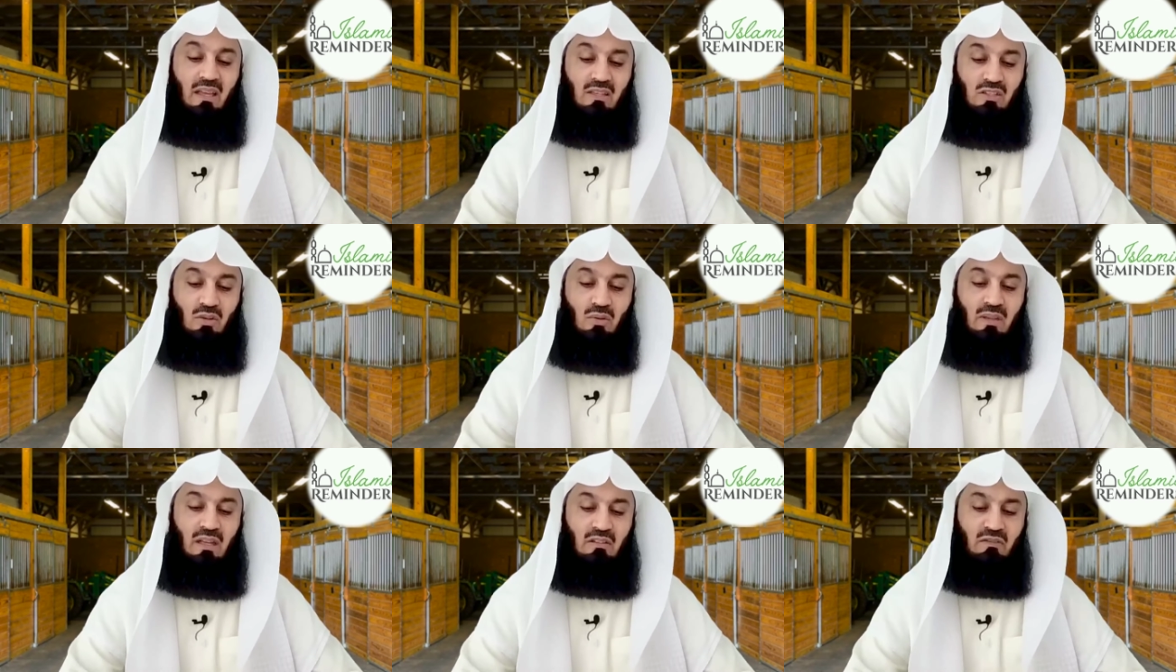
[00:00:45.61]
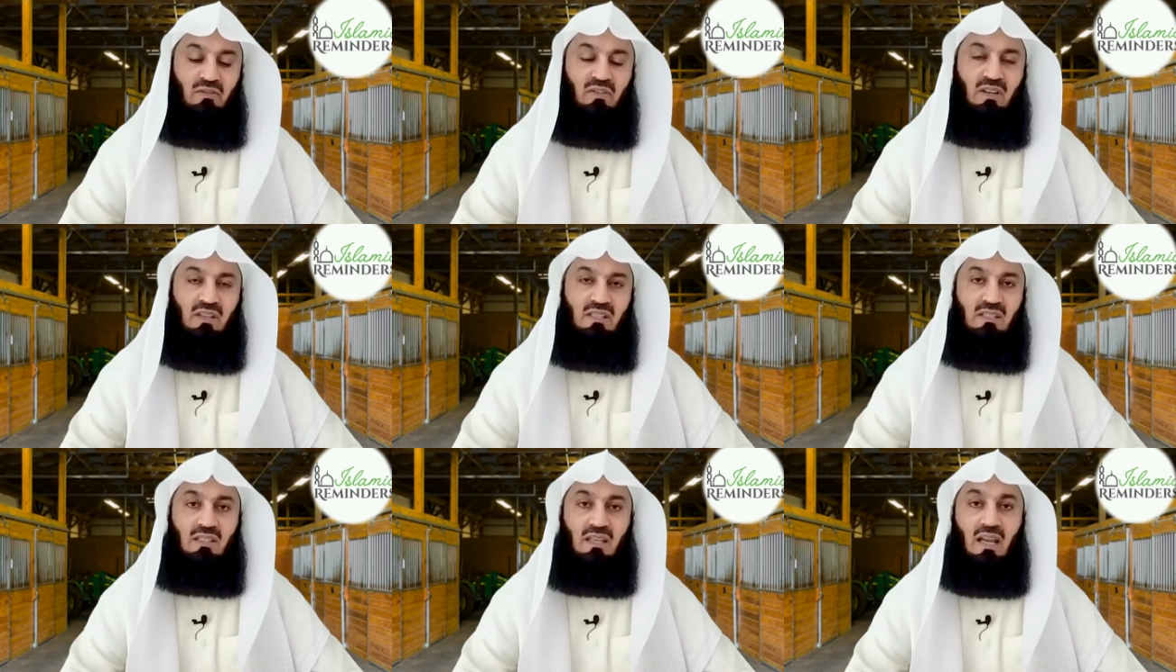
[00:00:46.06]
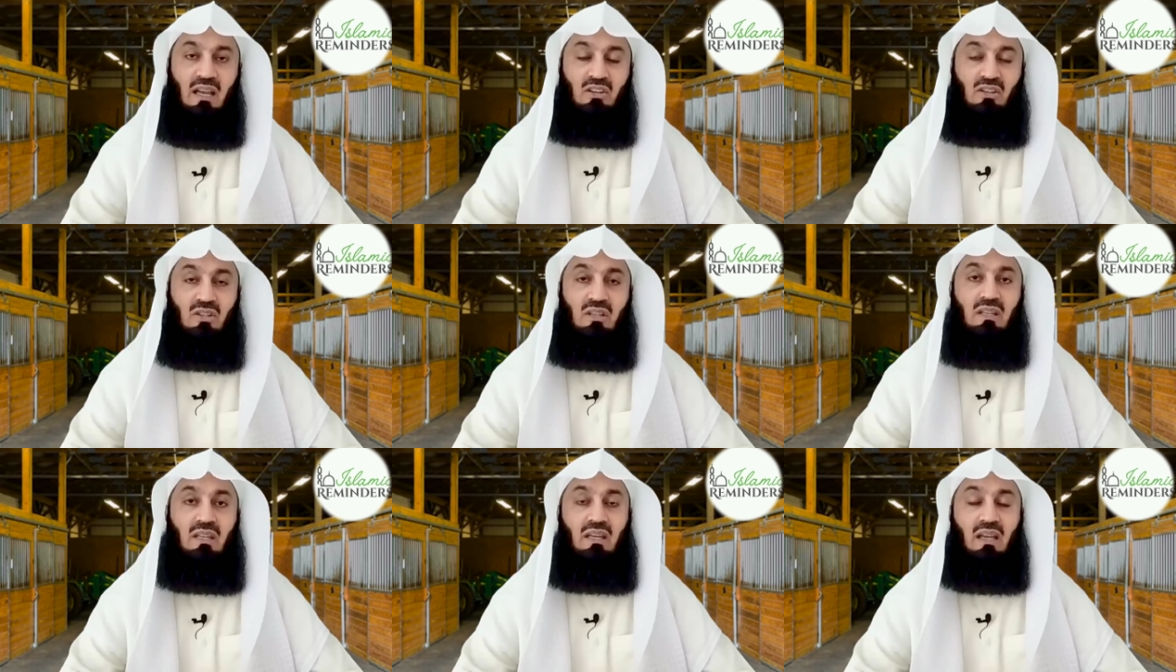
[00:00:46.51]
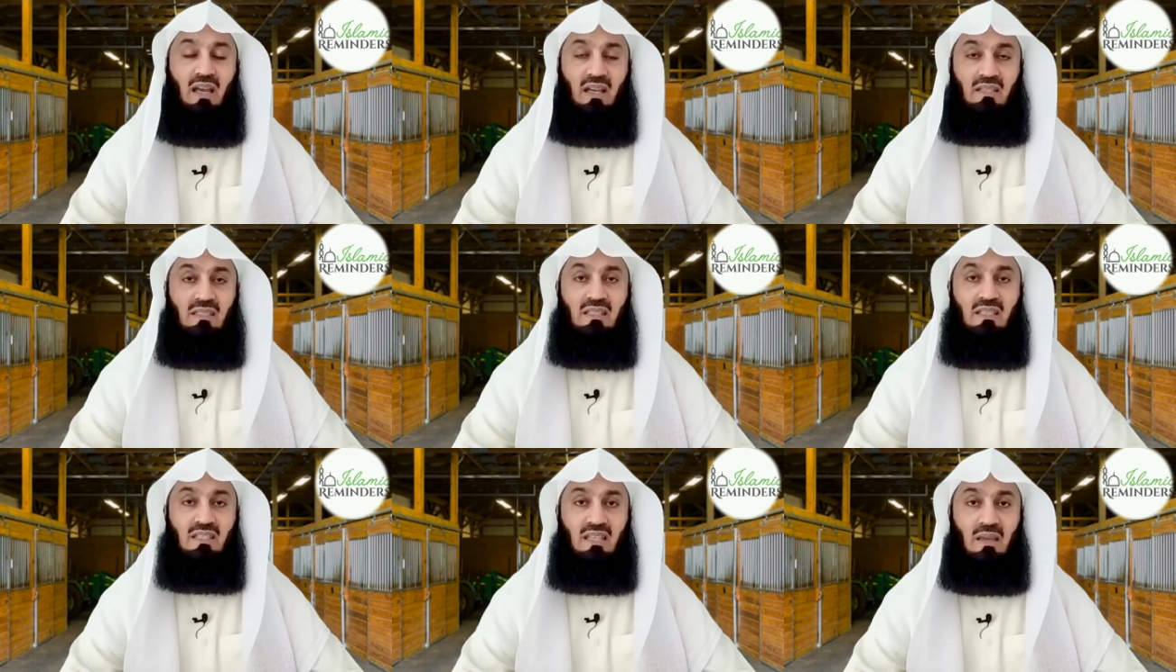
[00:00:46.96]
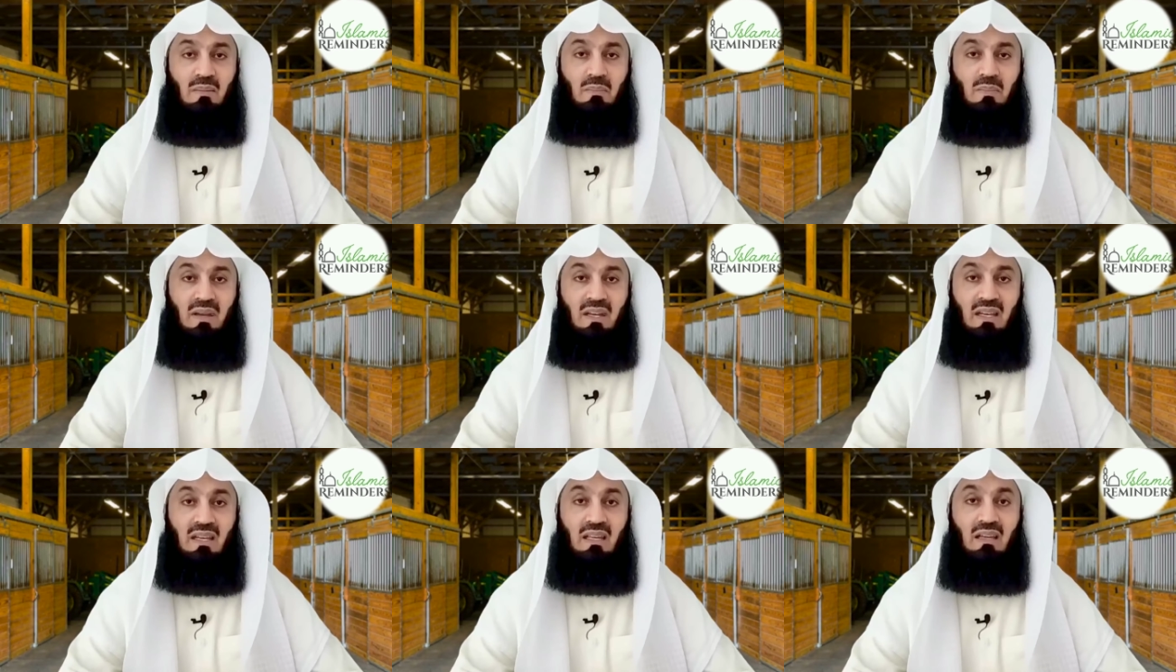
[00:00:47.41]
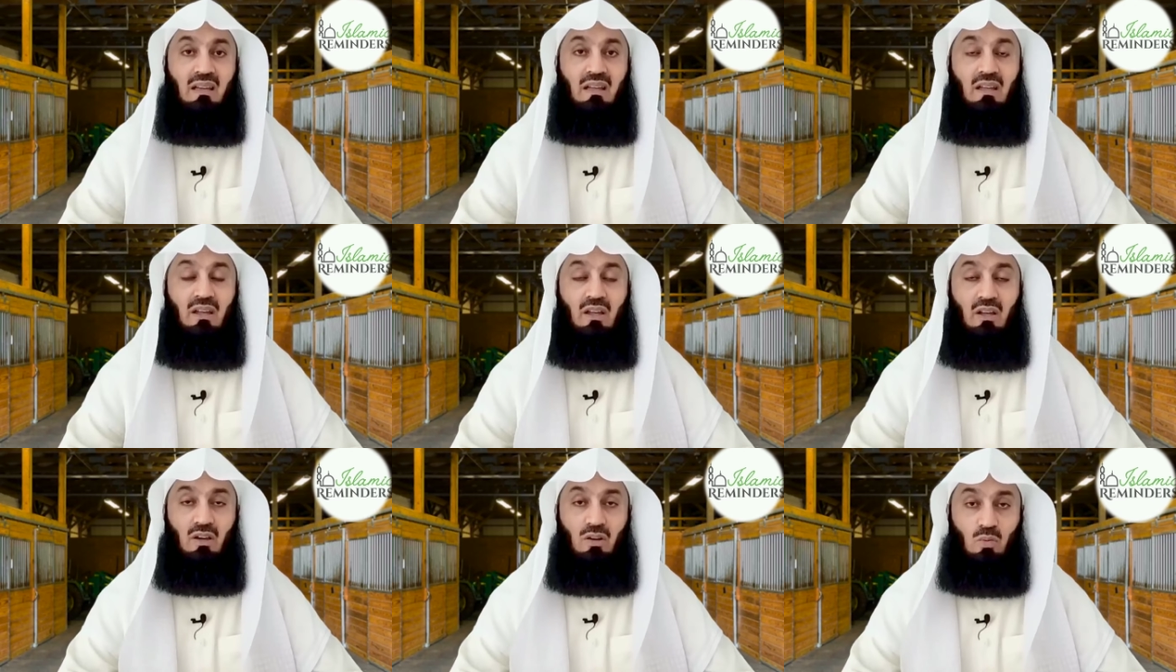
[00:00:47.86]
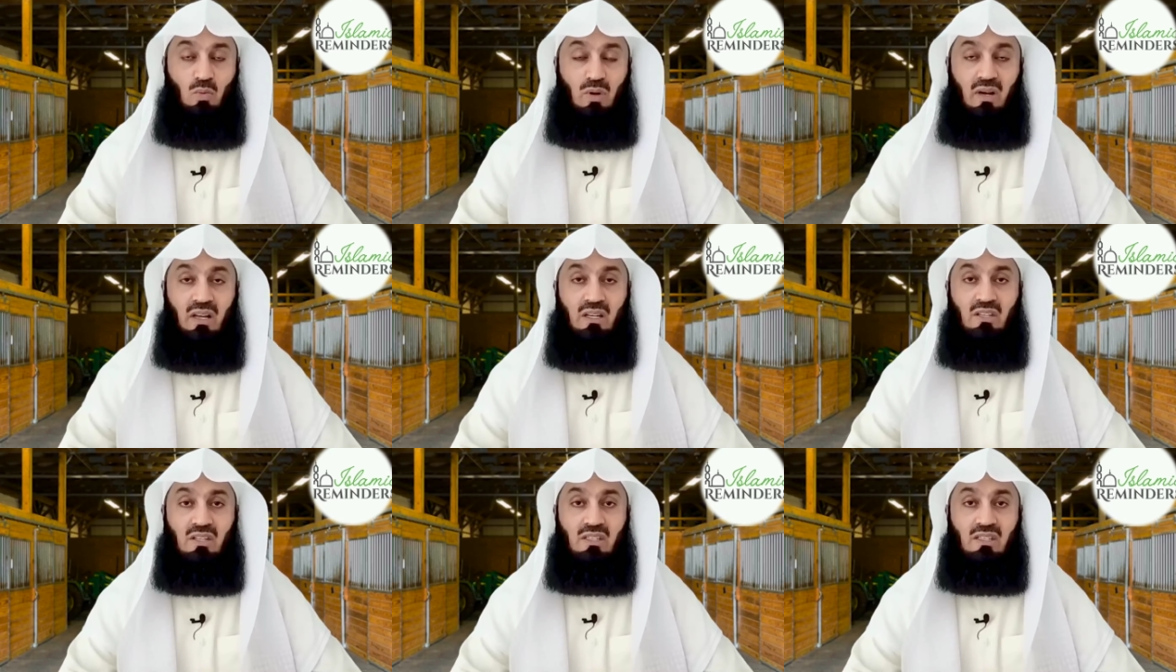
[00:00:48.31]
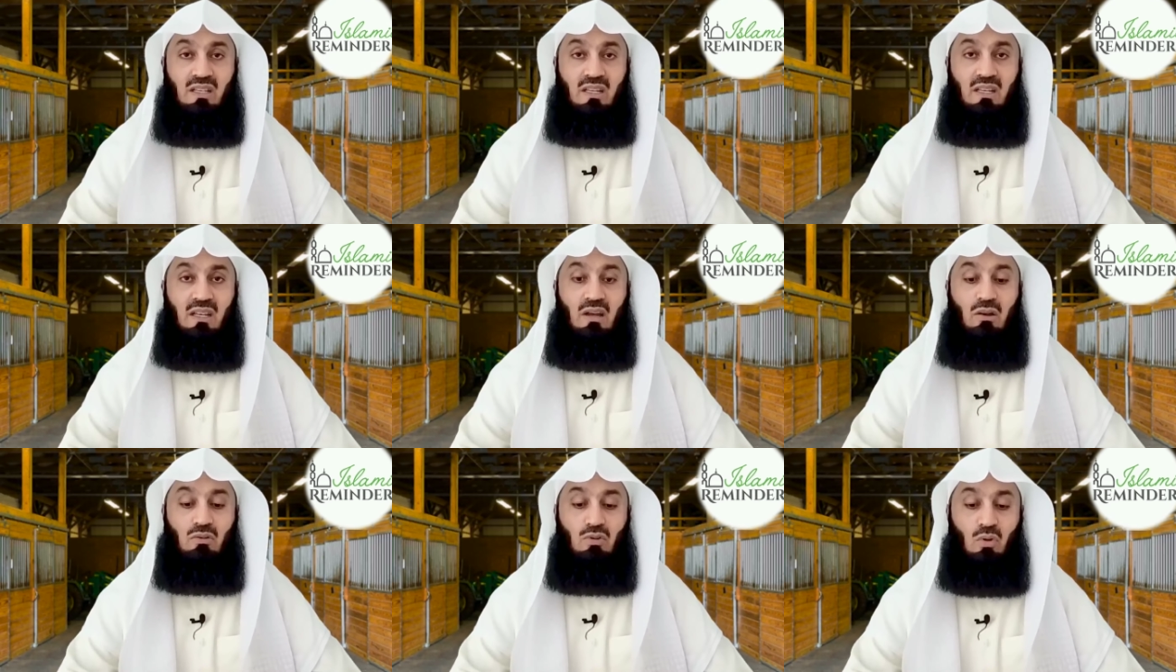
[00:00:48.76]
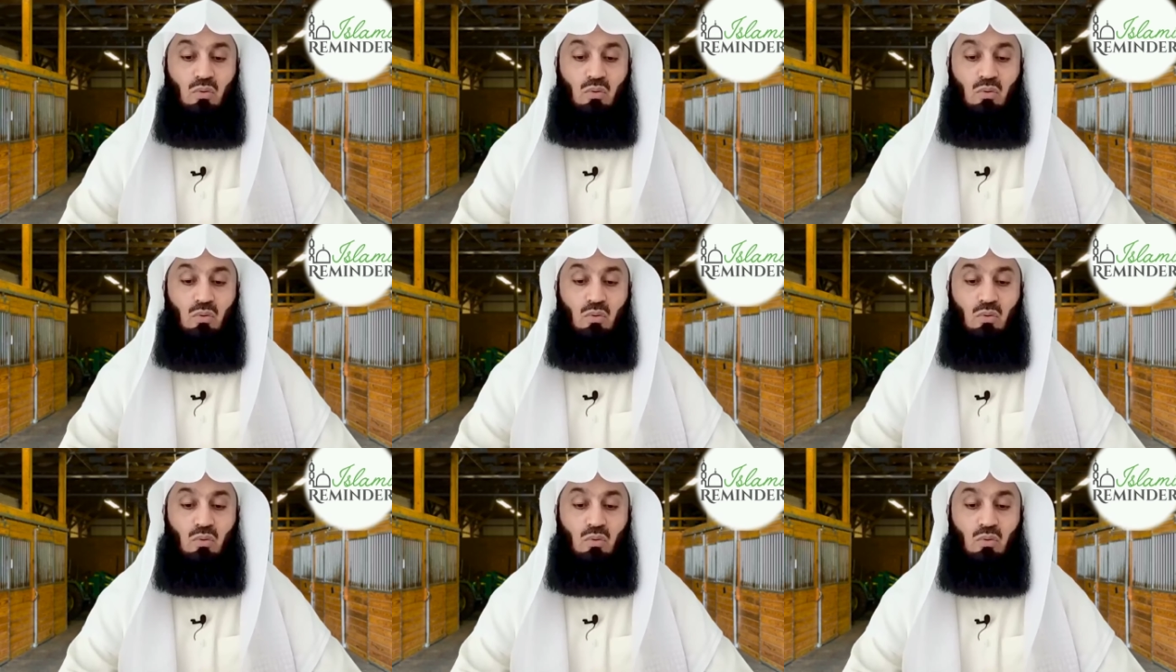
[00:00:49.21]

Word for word: So that verse actually has the same meaning, what I just said now.